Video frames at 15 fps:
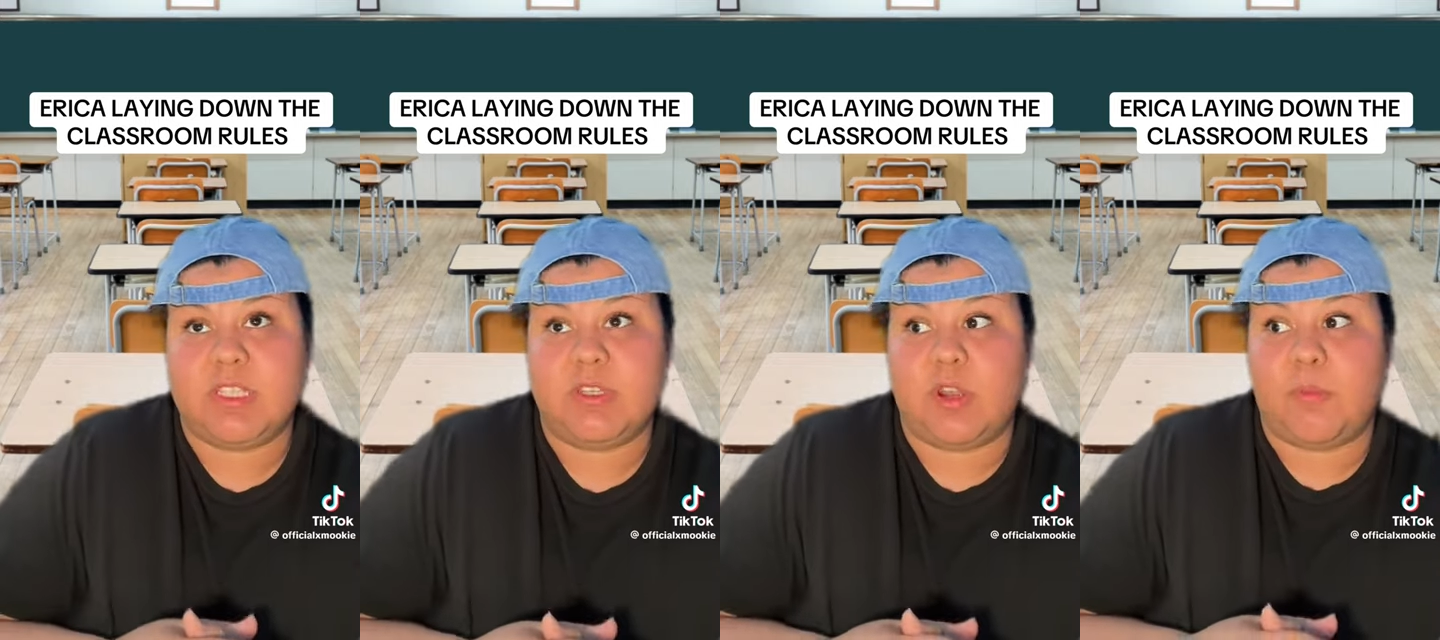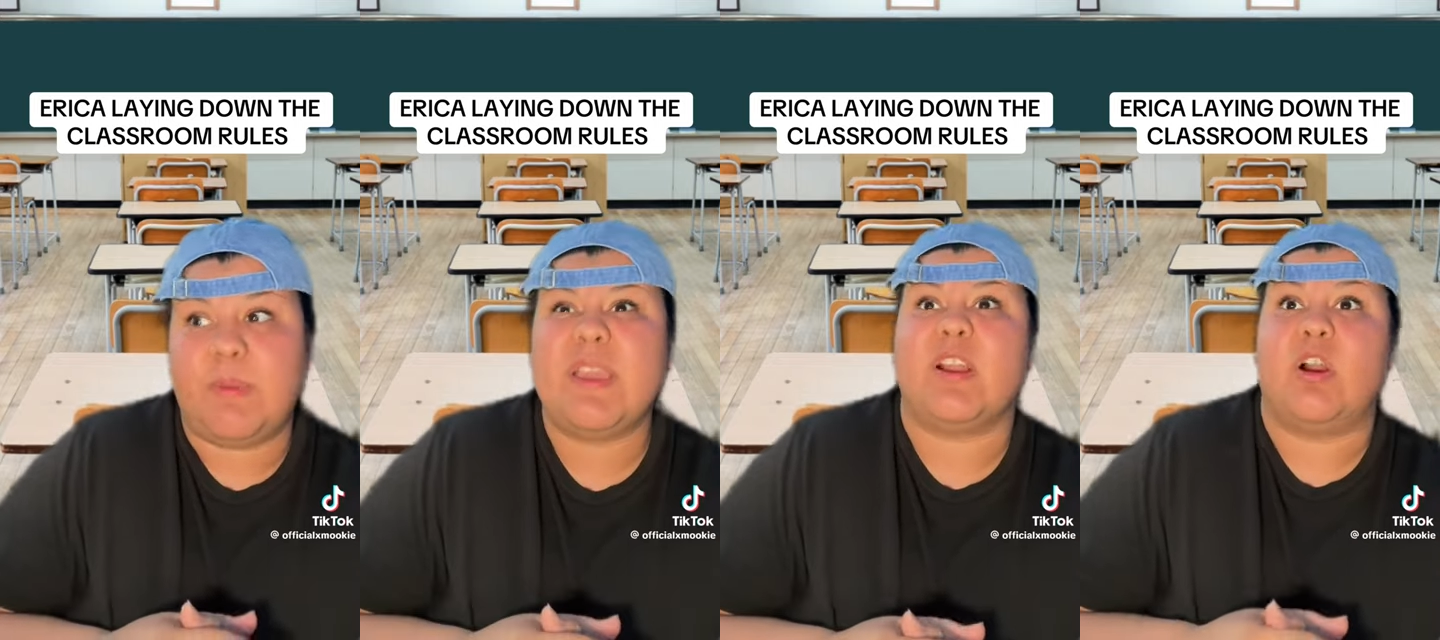you know,
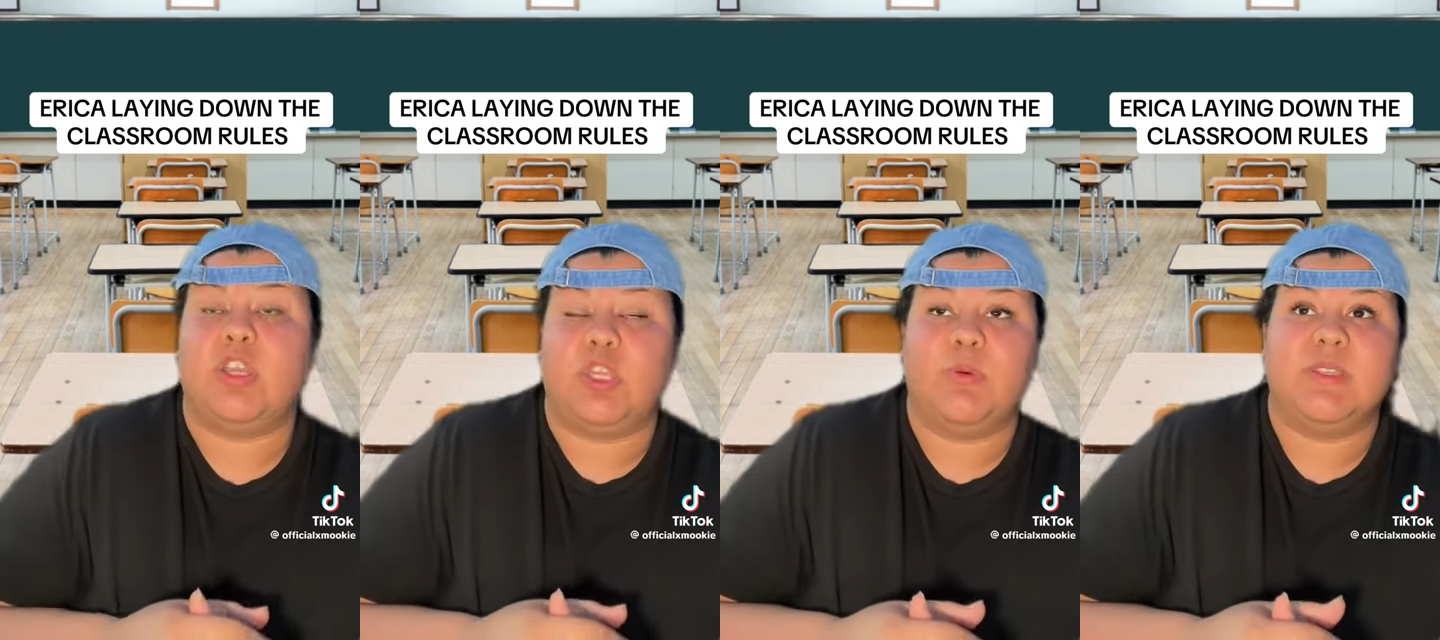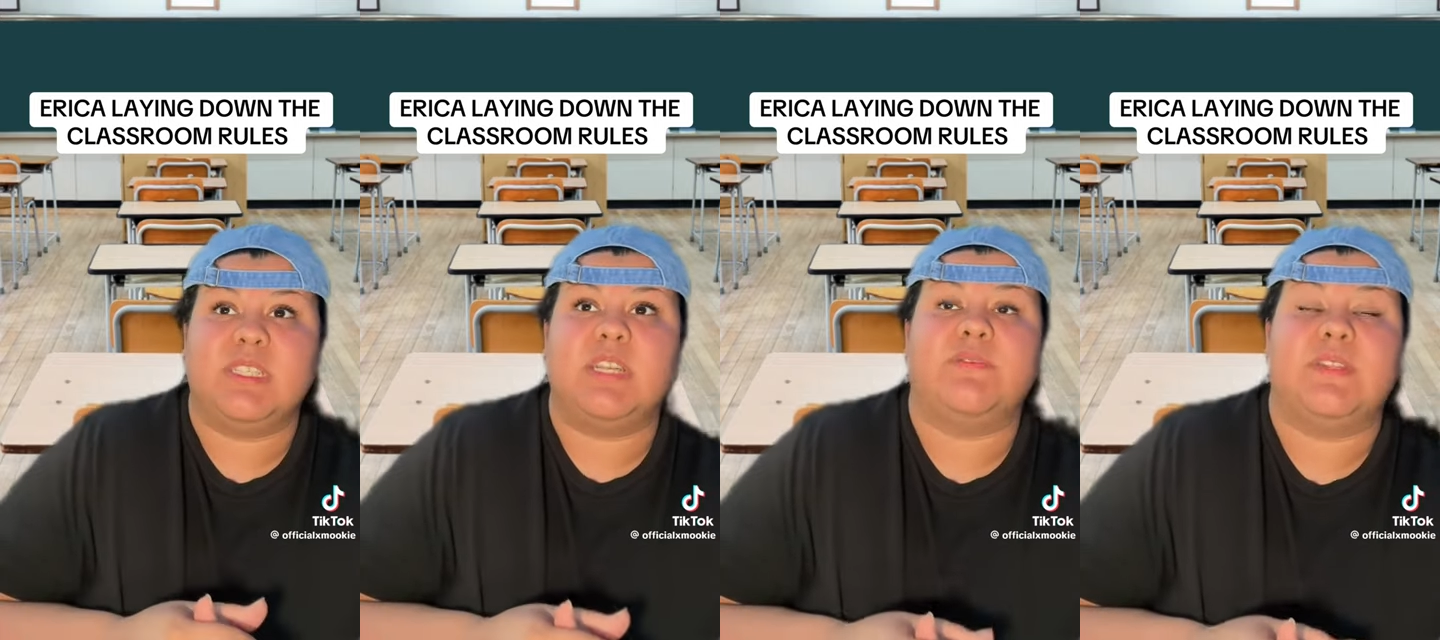pick on you
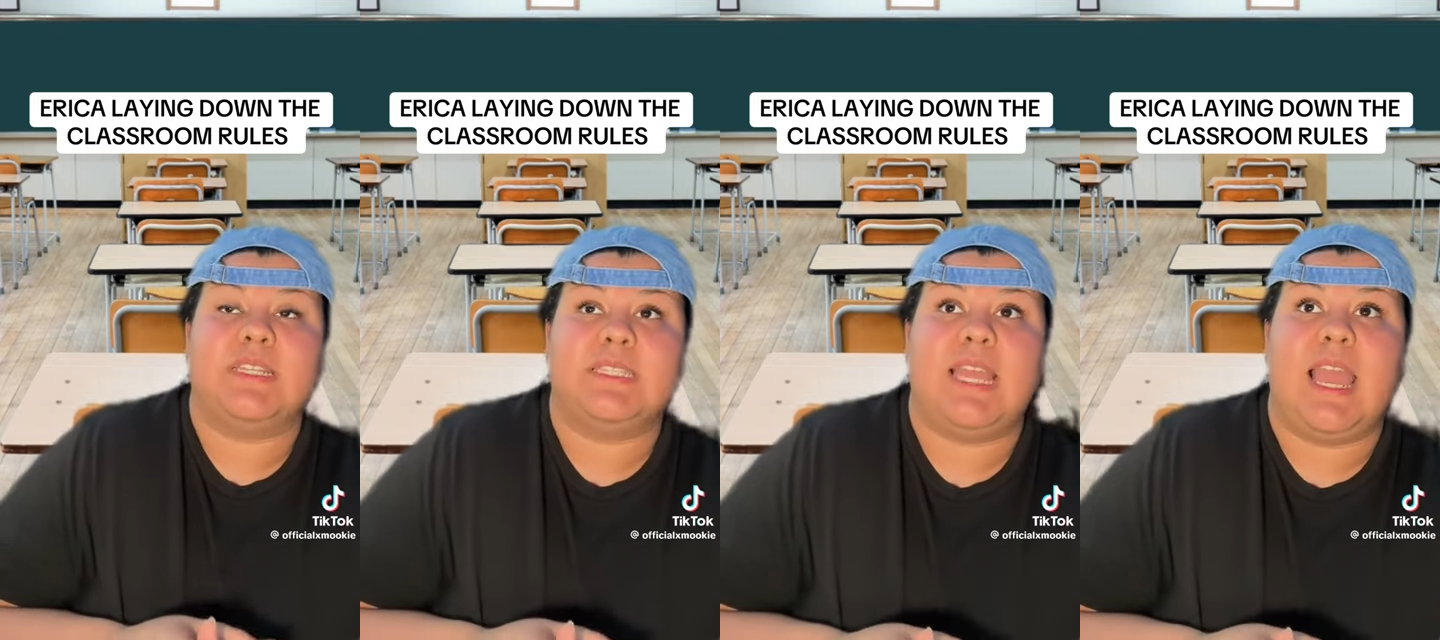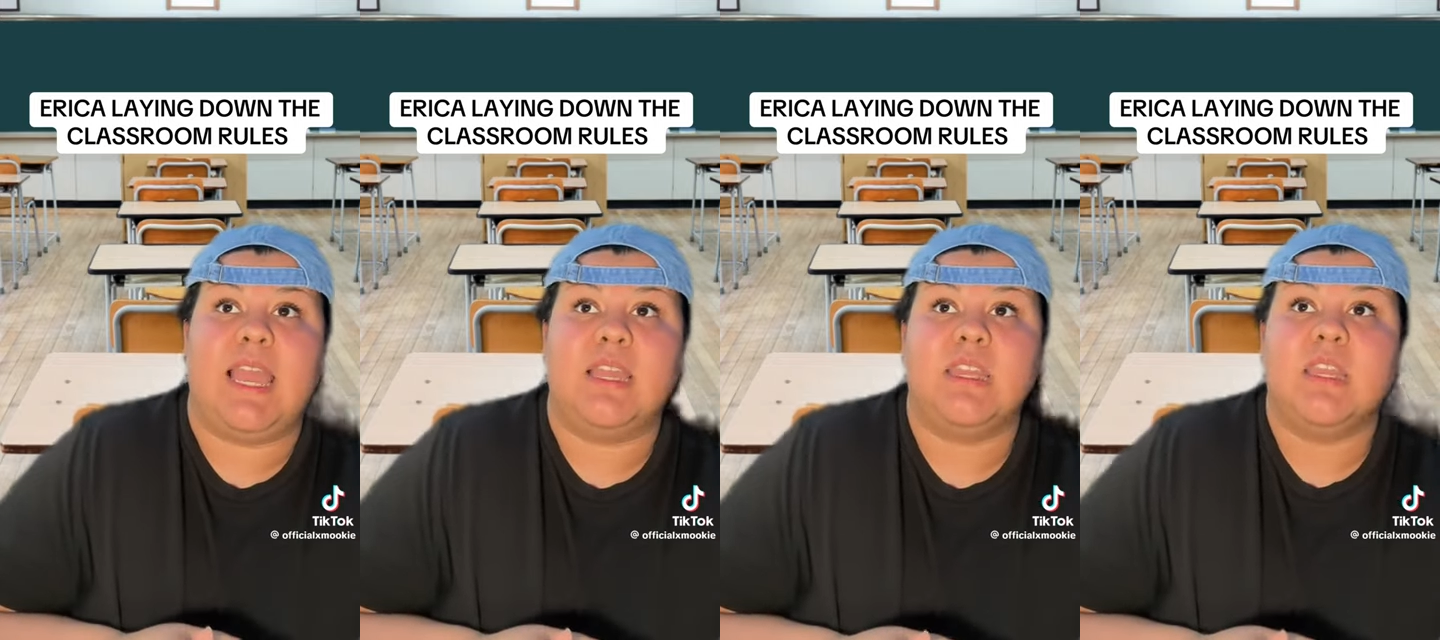and stuff like
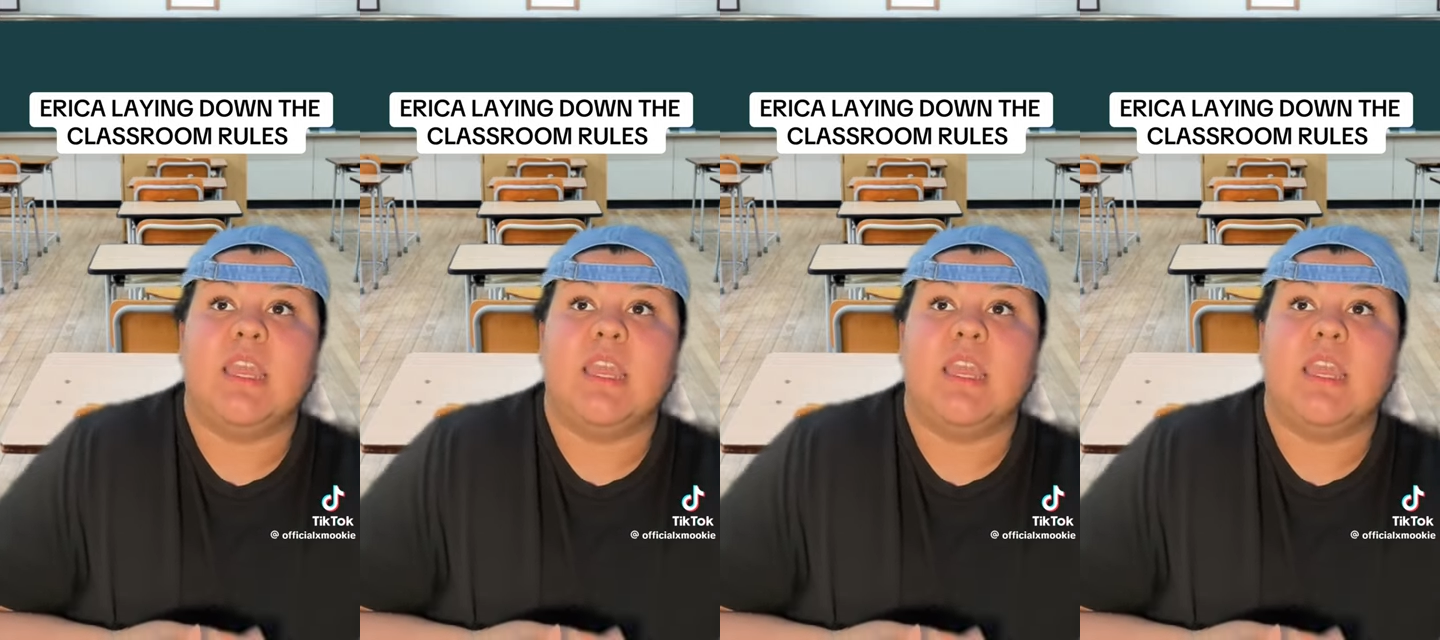that.